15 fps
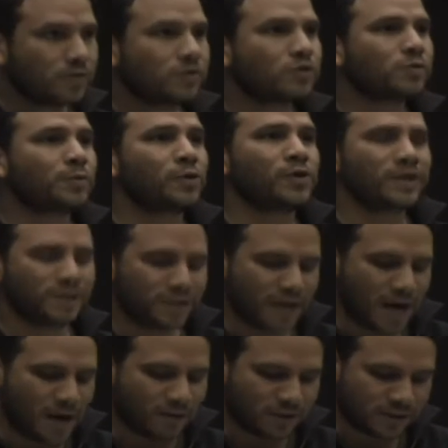Supporting
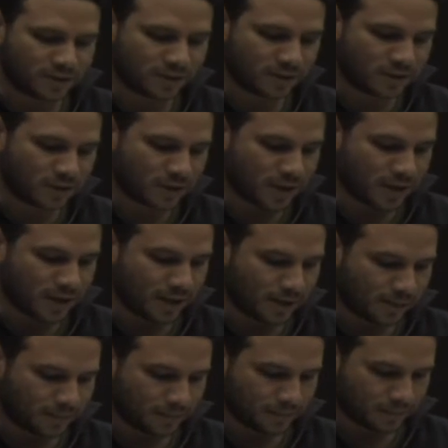GI resistance
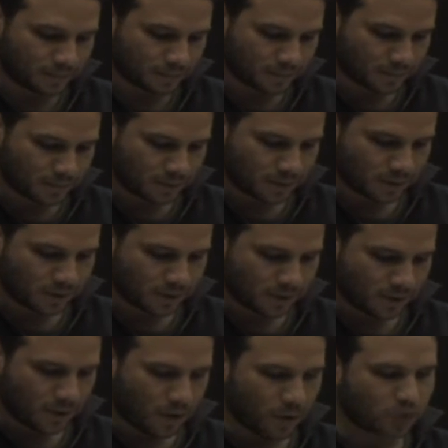today
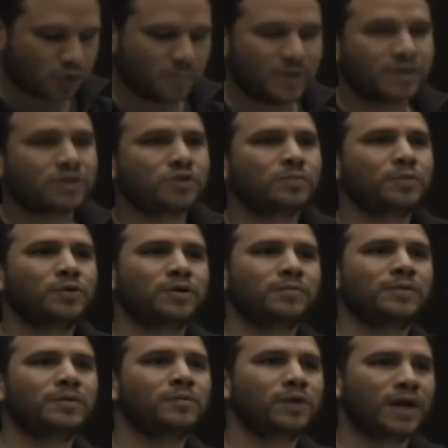also means
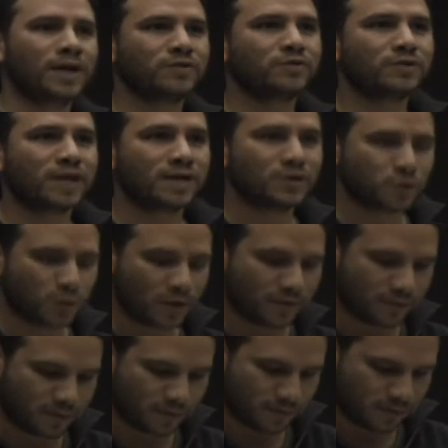supporting people like Suzanne
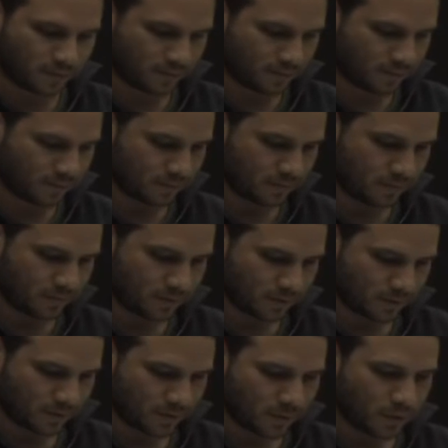Swift,
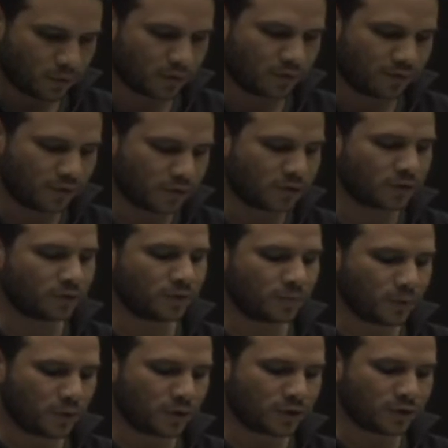who refused to
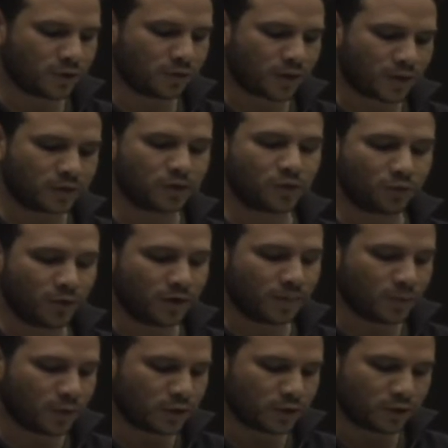
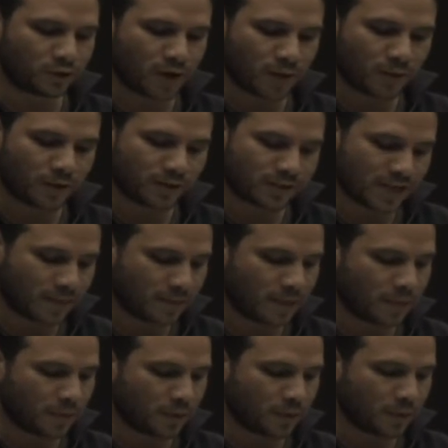redeploy to Iraq with the same
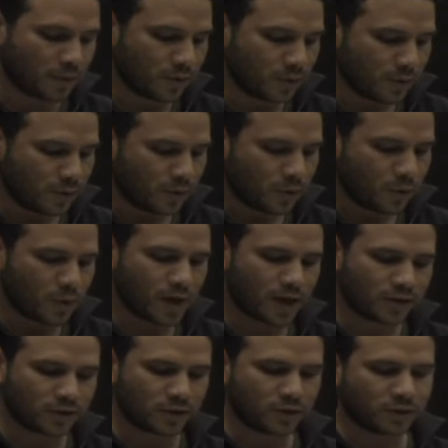people who
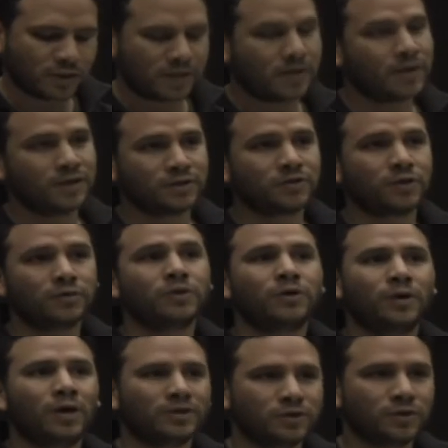had
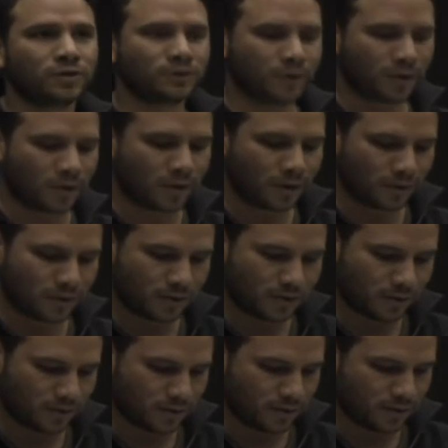assaulted her.
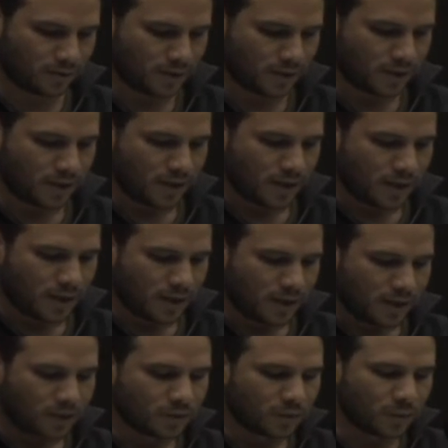
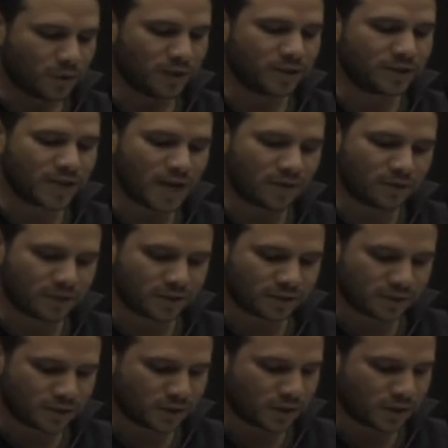Supporting GI resistance